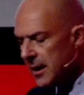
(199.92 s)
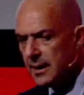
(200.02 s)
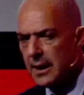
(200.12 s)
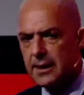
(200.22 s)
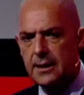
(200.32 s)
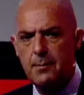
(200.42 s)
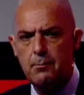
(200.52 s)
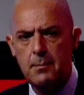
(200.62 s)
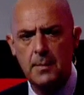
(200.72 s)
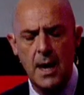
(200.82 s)
the,
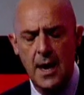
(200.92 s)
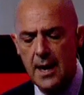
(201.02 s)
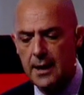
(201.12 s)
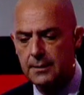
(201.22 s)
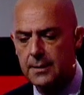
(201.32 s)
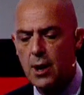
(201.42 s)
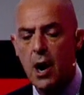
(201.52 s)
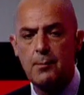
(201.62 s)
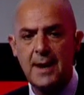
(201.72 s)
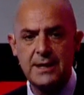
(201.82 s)
the uh,
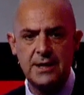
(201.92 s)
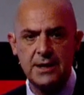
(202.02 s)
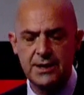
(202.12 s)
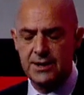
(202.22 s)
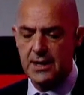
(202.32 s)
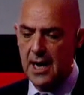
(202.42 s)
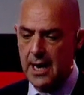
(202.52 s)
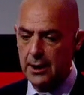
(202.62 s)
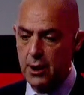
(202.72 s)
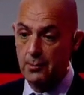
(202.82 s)
car maintenance
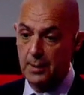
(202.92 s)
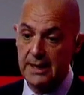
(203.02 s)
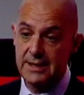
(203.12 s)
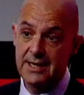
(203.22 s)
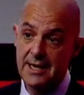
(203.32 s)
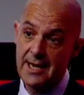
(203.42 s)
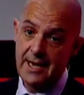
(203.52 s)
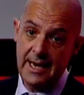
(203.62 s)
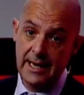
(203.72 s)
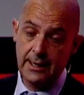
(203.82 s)
uh, companies
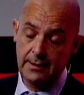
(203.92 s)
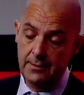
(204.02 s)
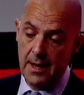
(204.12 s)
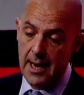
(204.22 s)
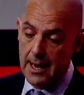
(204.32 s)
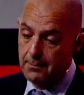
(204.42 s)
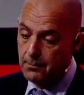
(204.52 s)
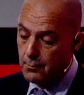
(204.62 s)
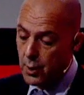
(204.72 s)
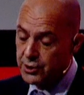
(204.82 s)
in
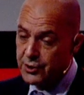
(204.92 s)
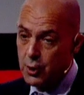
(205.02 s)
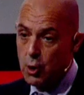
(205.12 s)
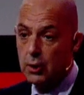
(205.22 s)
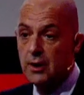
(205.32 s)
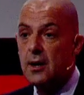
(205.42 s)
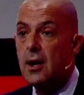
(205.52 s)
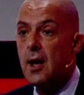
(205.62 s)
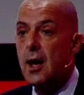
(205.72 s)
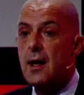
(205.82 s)
um, Montreal,
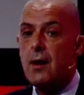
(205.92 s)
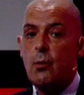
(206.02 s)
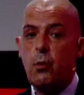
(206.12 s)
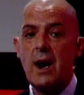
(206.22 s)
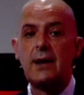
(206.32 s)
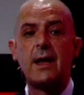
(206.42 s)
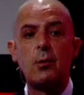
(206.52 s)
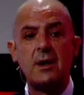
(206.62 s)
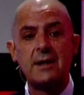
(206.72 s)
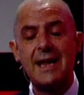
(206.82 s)
where they
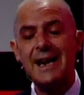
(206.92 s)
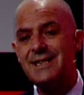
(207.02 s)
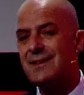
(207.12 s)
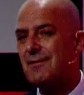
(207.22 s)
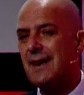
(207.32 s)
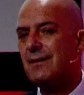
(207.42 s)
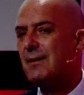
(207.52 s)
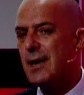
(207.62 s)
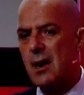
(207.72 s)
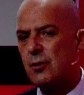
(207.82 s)
were, that is
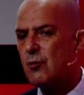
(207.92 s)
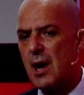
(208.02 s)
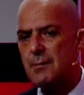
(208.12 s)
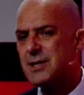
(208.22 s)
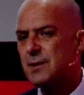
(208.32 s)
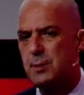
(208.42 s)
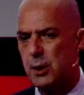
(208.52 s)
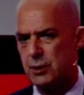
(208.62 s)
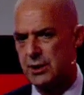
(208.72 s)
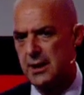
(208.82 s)
effectively not a crime, it's
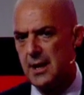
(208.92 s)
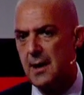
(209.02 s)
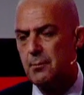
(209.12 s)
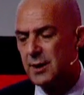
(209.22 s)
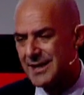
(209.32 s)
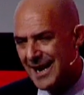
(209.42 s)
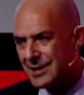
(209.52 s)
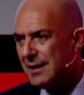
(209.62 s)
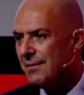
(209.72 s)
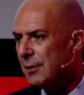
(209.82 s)
abuse. But it's
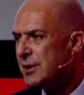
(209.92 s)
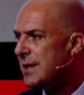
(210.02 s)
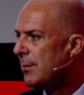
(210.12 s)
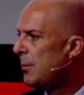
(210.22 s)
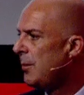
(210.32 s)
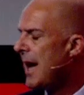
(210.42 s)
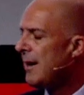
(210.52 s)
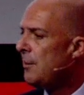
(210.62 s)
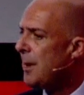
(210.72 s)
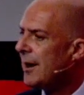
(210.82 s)
actually a very similar
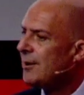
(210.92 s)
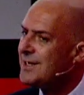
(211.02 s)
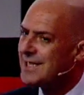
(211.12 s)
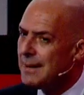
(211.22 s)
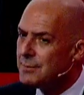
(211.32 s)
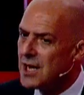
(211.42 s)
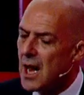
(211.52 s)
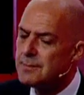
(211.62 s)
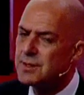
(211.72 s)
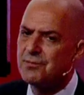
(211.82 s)
pattern. Same
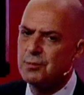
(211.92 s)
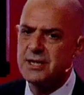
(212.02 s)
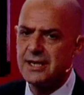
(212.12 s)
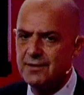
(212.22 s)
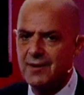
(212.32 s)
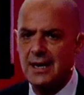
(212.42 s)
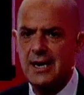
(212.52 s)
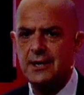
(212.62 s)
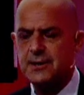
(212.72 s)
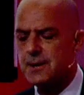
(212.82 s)
types of predictive
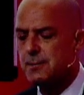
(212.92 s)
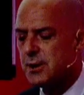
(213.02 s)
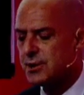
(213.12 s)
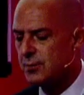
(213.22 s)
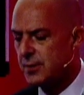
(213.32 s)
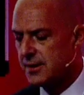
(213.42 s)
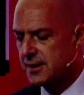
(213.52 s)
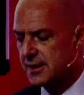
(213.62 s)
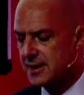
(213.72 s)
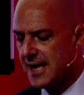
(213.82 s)
analytics can be used to,
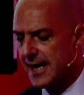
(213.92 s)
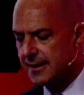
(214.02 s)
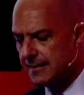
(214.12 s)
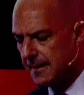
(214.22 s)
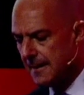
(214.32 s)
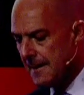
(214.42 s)
to detect it.